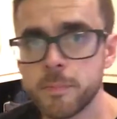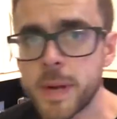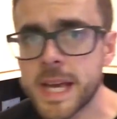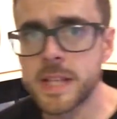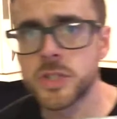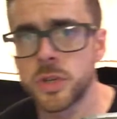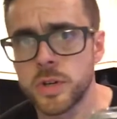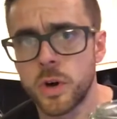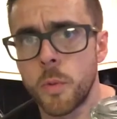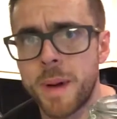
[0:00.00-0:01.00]
baking
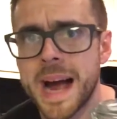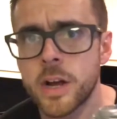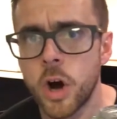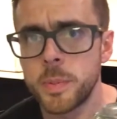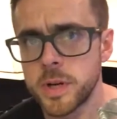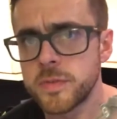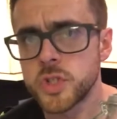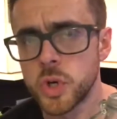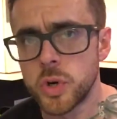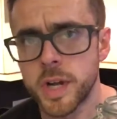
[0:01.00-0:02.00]
soda or bicarbonate of
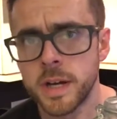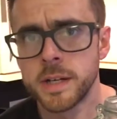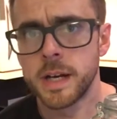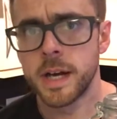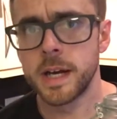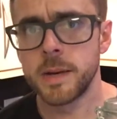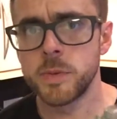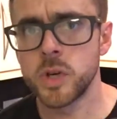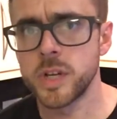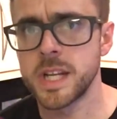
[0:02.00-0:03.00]
soda.
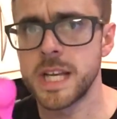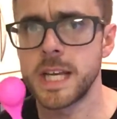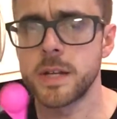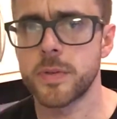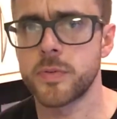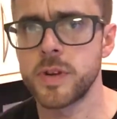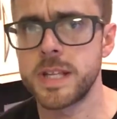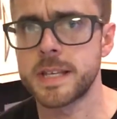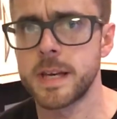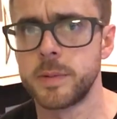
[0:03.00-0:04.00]
You're going to need 3
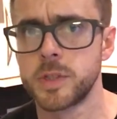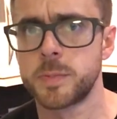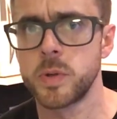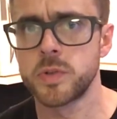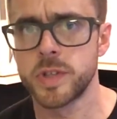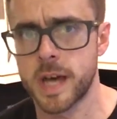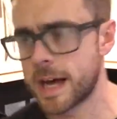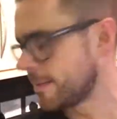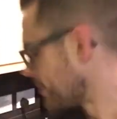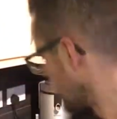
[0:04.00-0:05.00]
tablespoons of that.